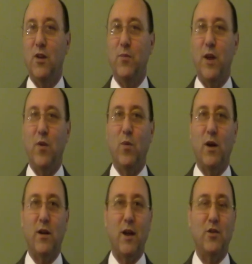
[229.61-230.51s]
You may
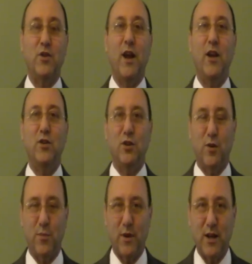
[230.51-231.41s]
want a change in
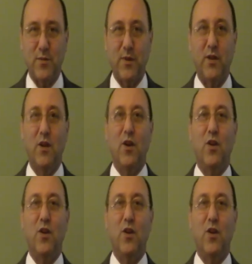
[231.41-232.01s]
your placement.